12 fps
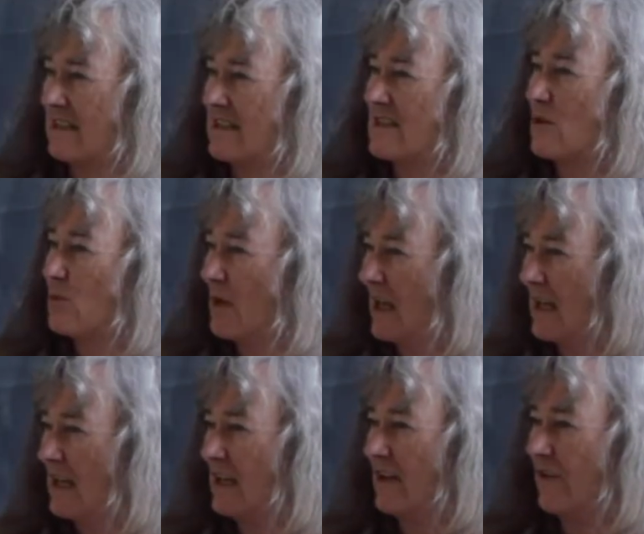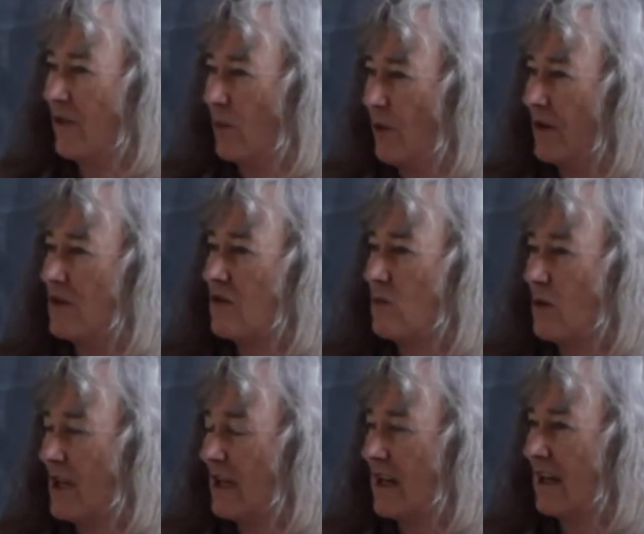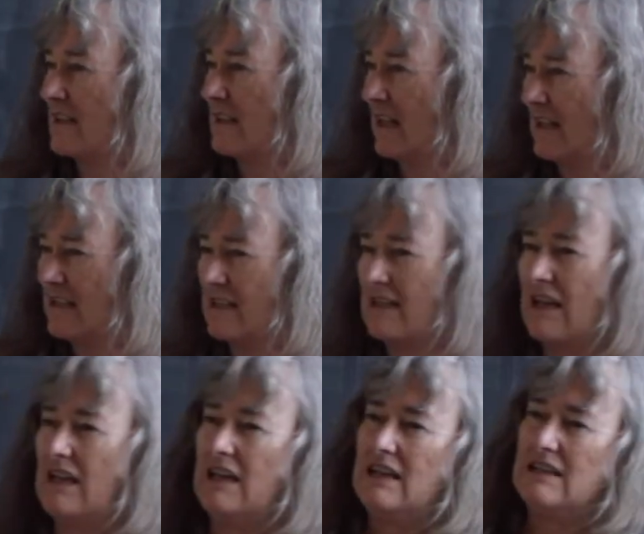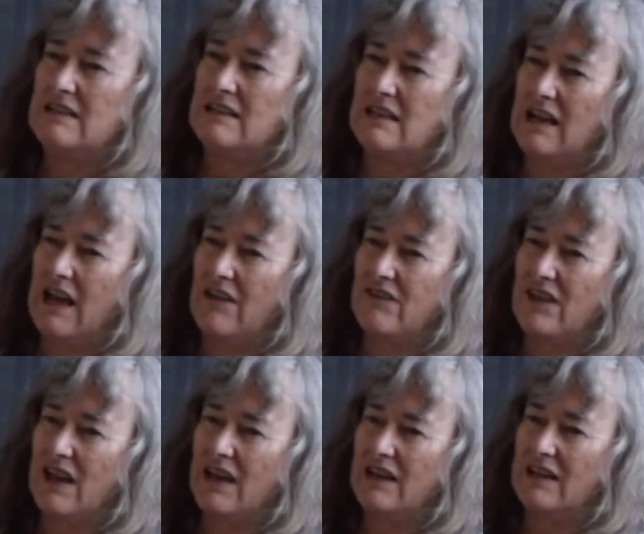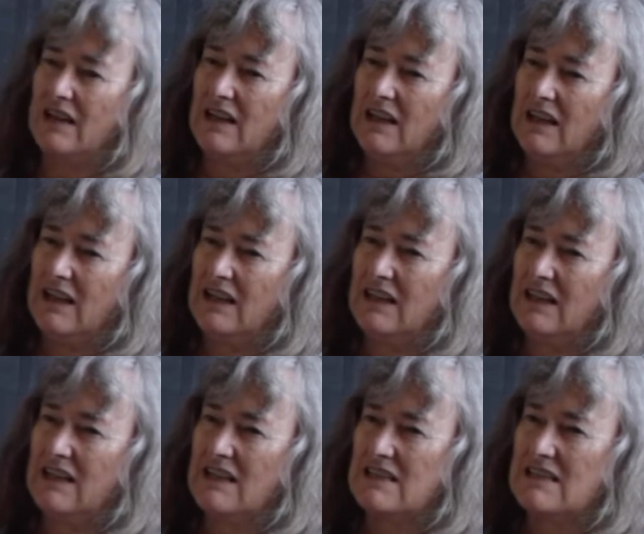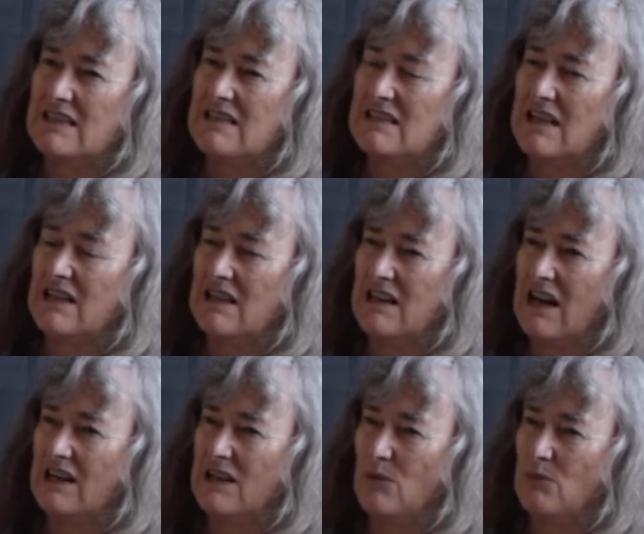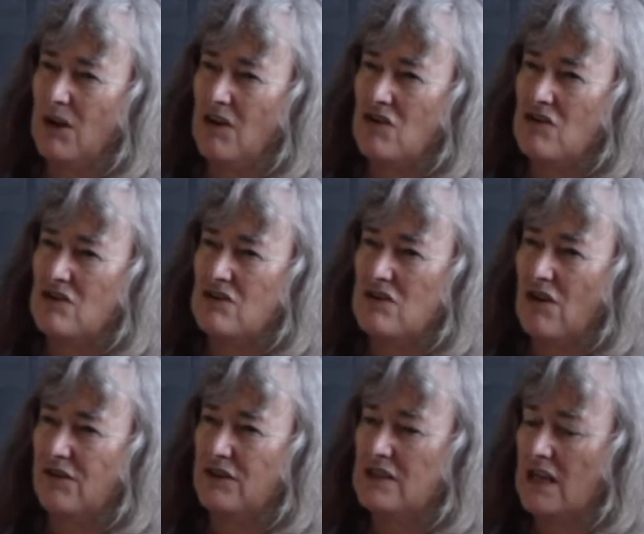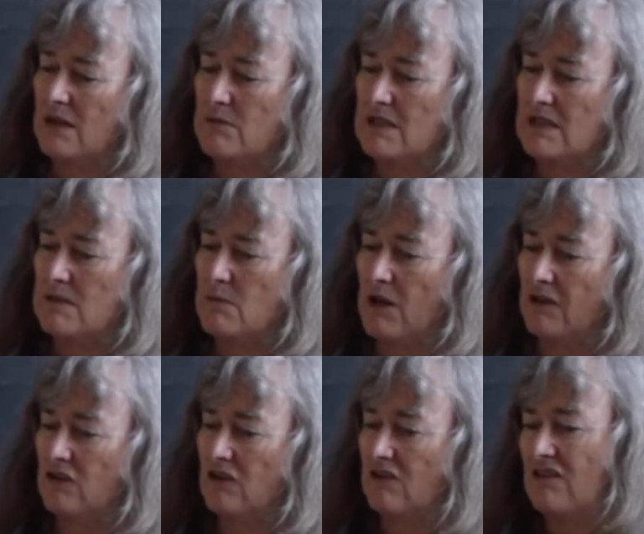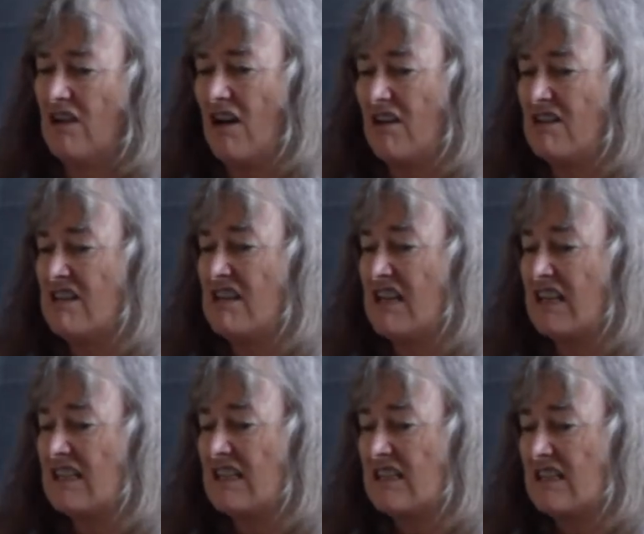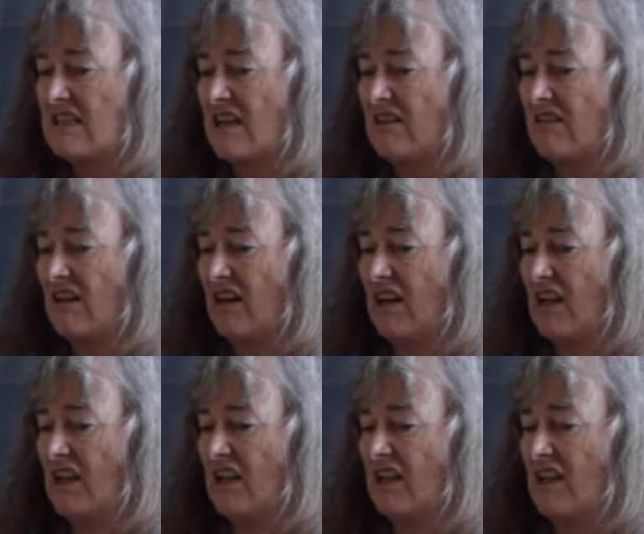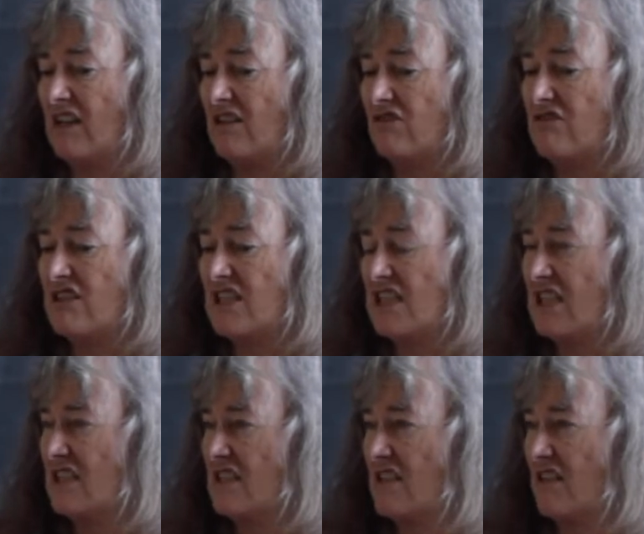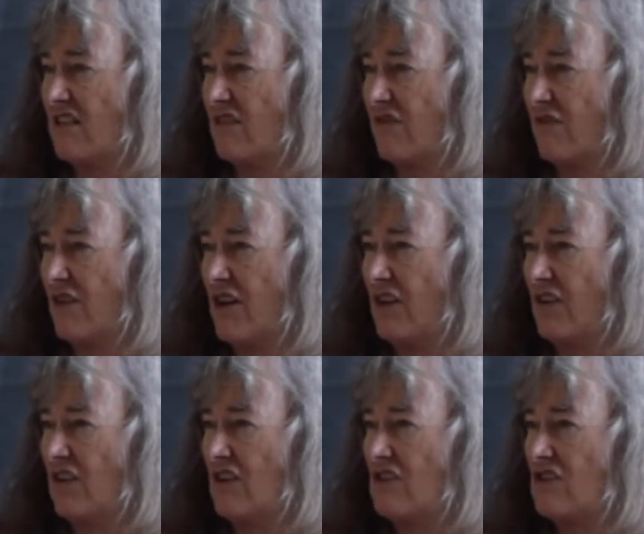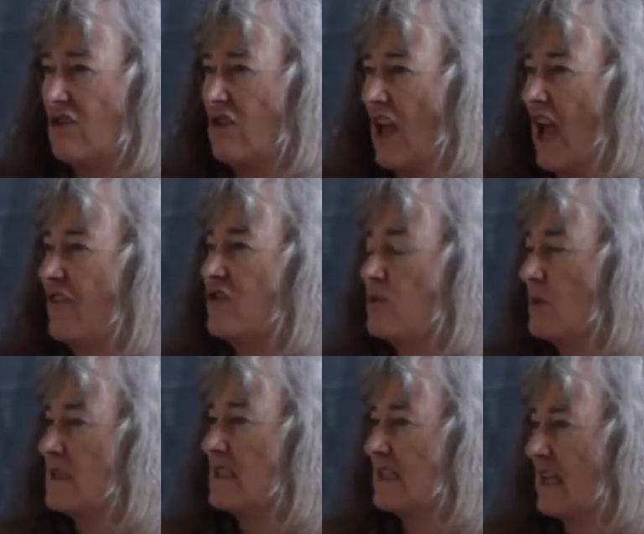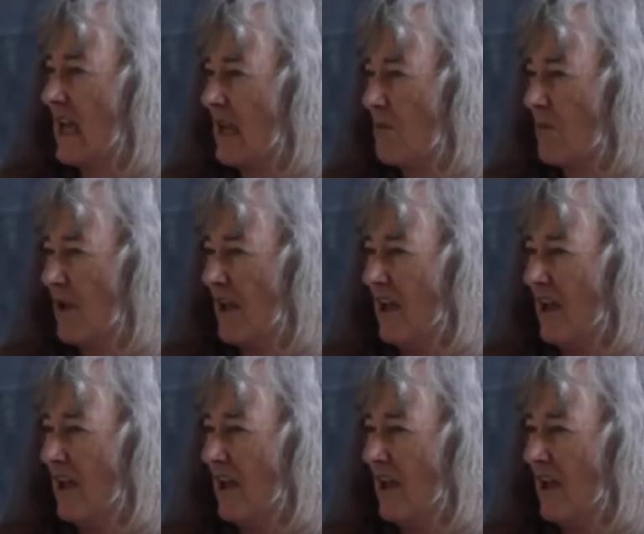So okay. many of the ones that we had isolated did have that. And I guess there's other adaptations. Oftentimes these bacteria aren't necessarily resistant to freezing and so they have to escape.